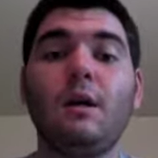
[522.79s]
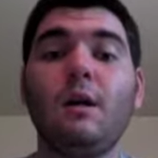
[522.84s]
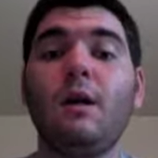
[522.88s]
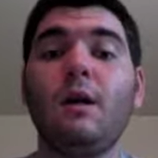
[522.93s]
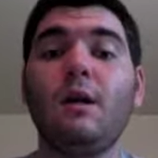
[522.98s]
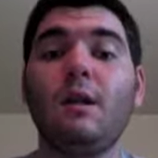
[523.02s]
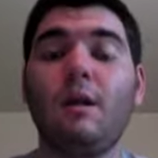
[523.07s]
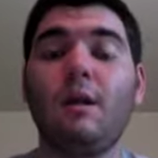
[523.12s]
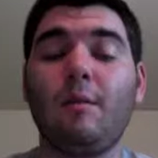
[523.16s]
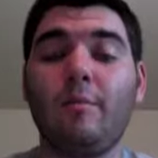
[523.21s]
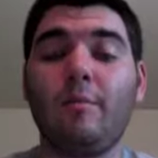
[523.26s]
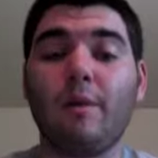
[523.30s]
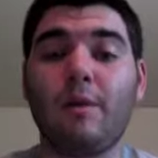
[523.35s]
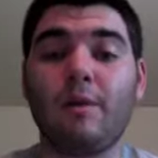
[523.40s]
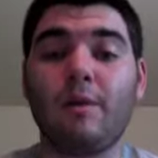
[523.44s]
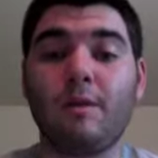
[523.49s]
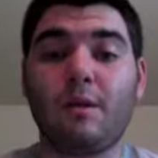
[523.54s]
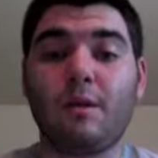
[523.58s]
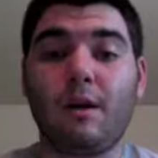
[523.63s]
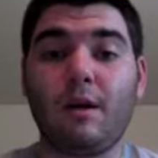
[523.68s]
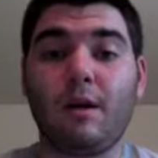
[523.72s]
Let me
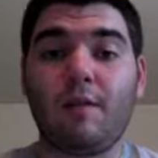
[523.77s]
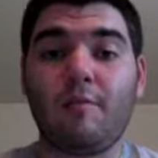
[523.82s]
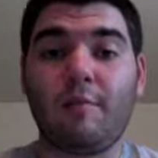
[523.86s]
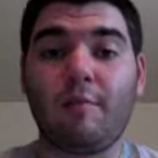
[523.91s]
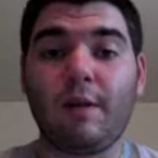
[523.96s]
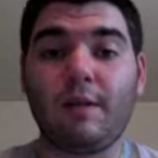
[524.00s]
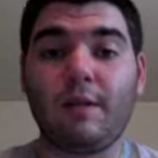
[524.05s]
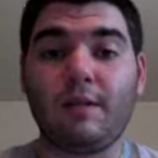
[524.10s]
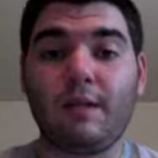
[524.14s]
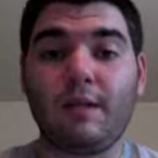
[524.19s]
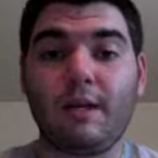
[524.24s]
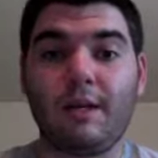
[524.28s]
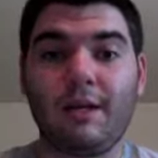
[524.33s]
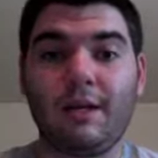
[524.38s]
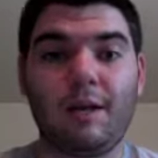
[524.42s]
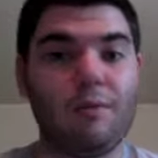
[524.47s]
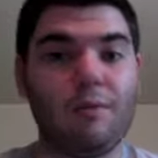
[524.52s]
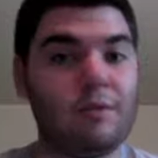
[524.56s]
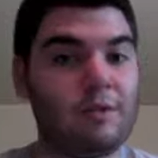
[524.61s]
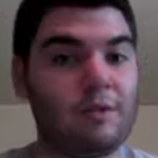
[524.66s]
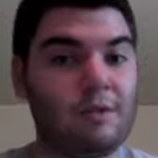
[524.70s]
start off by saying
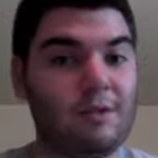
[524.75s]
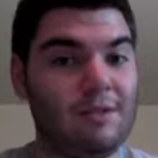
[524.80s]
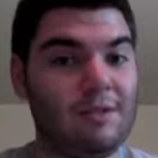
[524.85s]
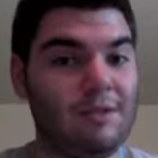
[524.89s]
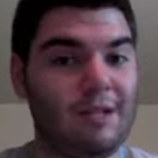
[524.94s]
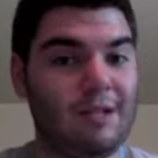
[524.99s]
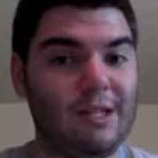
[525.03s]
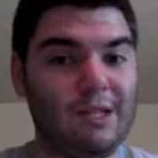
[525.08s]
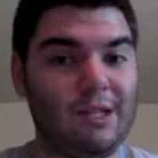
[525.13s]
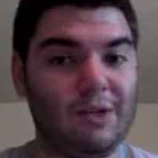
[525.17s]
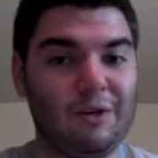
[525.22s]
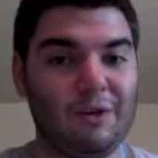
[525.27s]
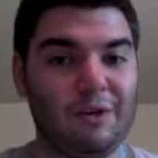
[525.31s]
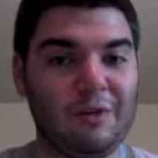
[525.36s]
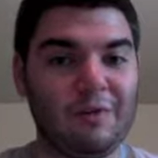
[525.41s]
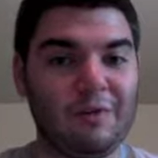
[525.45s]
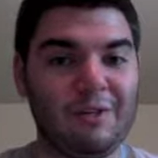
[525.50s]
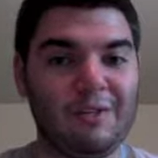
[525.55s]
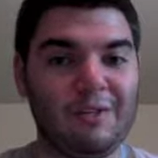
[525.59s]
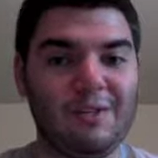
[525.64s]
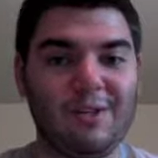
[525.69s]
I was a little
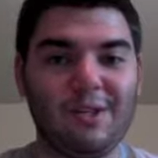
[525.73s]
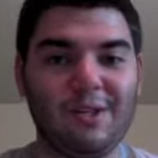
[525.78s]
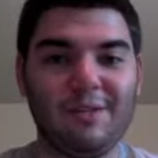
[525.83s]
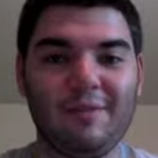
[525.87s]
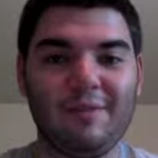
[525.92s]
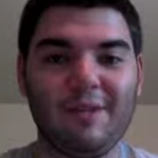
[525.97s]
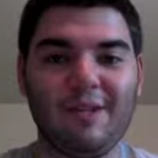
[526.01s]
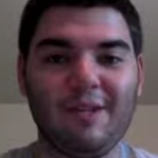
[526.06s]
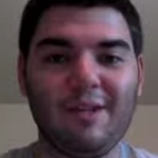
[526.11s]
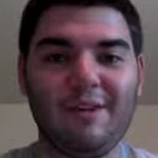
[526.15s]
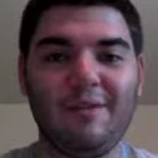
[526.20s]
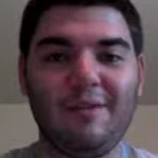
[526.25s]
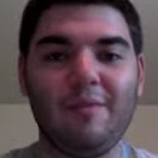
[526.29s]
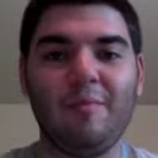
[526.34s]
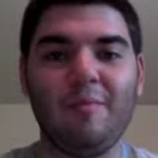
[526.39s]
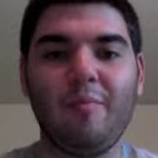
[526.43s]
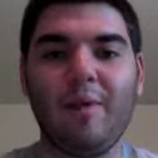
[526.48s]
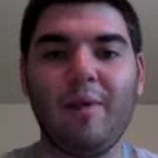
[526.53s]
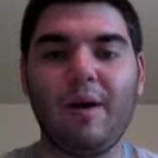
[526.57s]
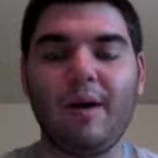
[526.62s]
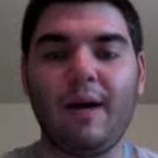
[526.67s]
nervous during the video,
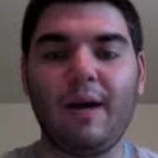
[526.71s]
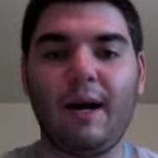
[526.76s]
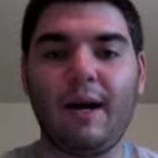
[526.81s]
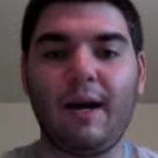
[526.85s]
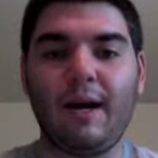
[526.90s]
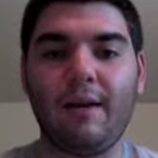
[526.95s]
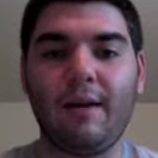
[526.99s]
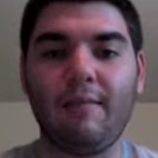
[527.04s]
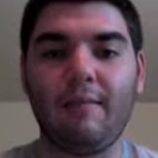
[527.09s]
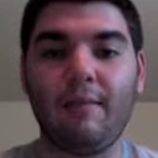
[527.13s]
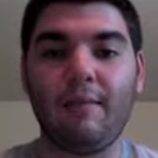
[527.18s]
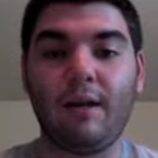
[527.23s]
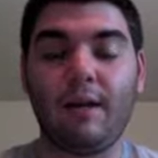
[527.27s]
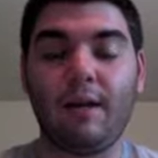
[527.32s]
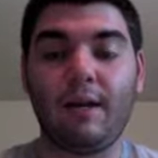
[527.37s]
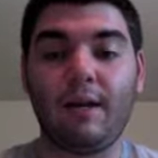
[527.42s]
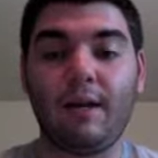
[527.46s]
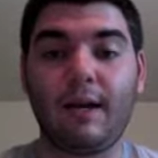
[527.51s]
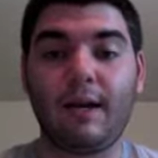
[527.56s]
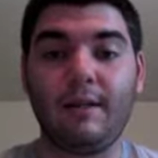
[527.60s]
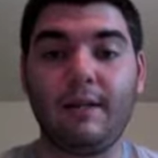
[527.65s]
but I felt
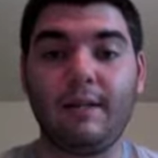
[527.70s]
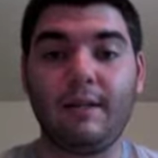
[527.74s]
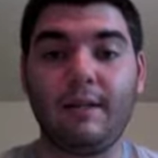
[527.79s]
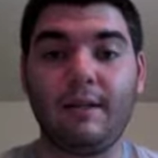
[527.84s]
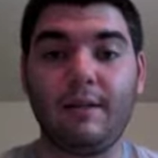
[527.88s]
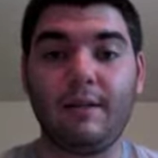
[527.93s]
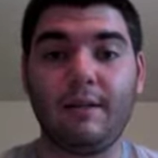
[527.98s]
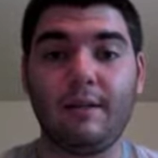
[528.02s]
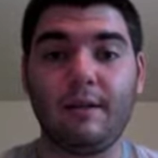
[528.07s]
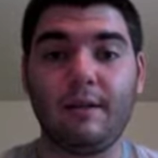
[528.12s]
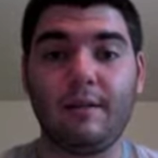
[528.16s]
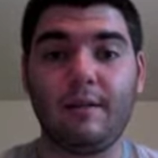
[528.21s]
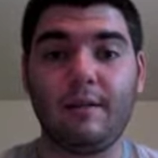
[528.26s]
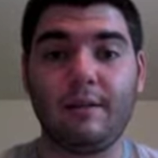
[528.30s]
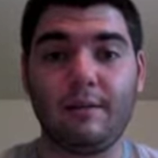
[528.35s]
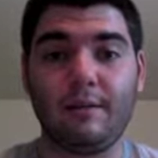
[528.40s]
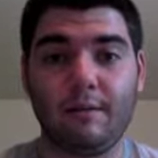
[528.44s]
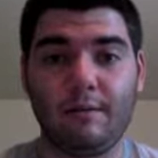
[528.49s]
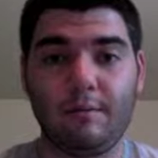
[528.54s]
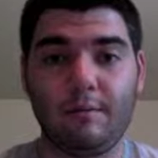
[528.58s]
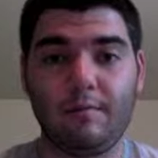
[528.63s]
like I did the
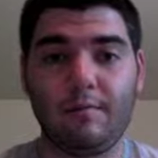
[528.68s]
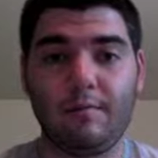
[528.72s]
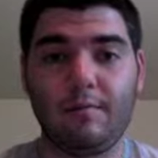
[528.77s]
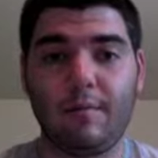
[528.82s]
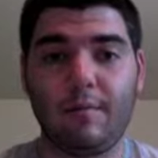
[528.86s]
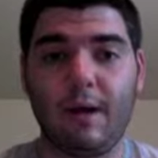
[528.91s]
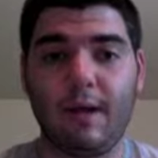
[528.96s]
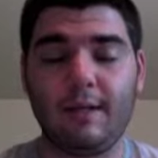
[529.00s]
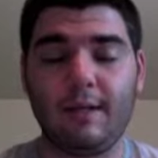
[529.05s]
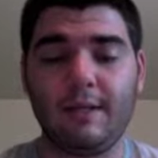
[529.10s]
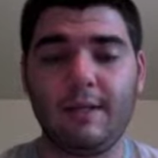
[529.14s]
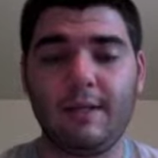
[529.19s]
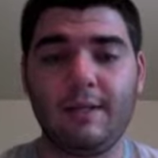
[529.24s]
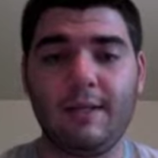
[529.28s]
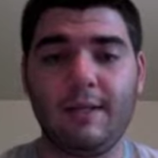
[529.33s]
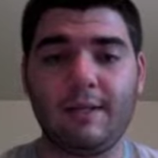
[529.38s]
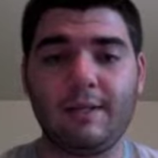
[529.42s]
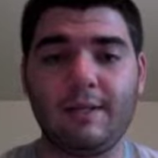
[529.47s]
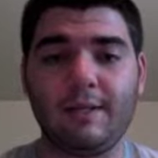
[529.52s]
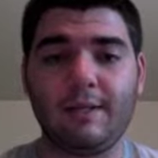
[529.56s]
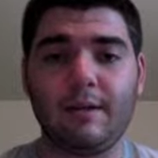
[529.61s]

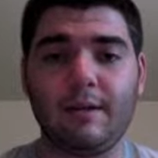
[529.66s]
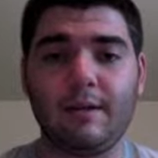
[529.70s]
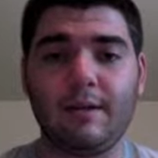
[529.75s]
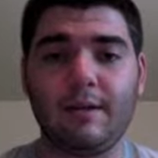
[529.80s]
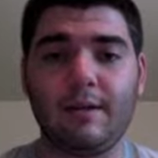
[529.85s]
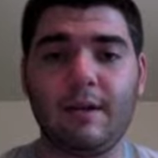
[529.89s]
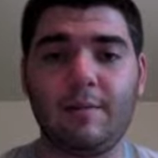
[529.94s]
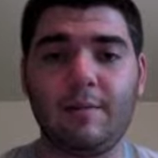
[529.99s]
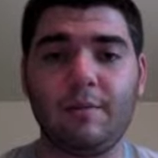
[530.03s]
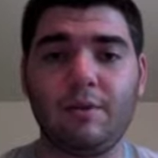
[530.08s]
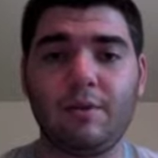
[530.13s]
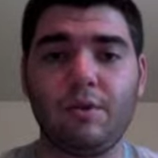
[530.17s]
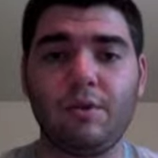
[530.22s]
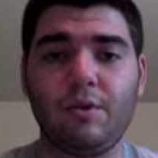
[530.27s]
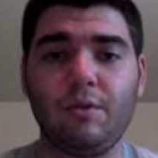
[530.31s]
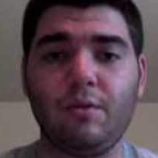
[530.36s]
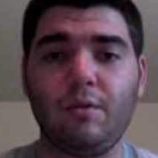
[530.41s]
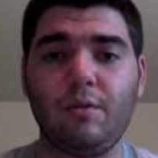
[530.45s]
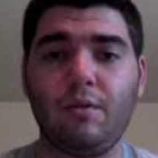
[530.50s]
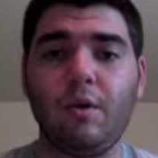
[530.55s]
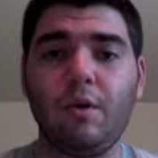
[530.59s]
necessary steps
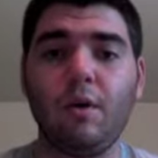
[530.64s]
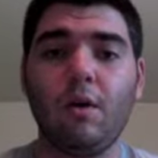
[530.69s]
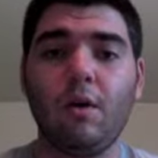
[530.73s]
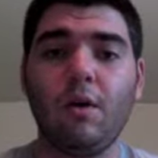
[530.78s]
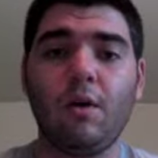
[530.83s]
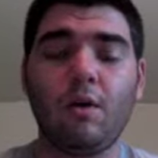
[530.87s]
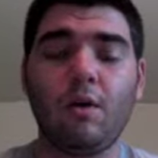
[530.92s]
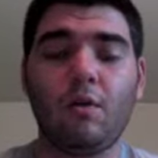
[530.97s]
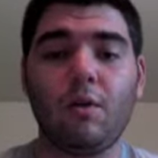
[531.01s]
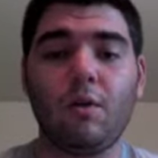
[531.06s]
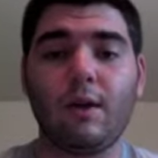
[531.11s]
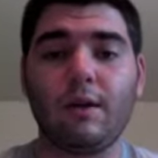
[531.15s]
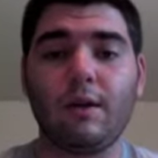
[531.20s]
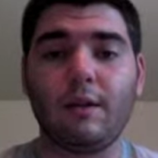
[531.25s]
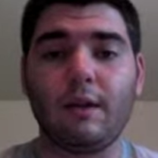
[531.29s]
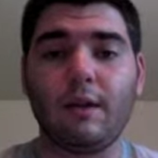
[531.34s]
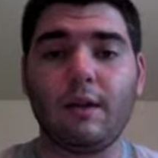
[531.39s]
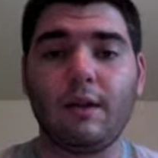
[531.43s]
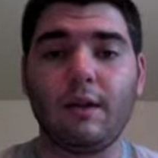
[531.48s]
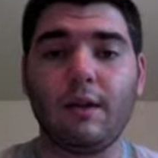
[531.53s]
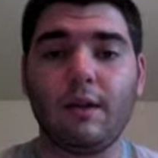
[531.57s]
to
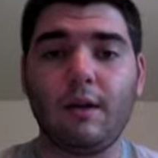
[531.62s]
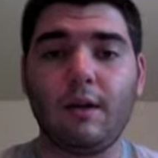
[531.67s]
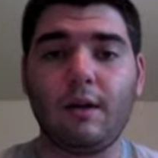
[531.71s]
correctly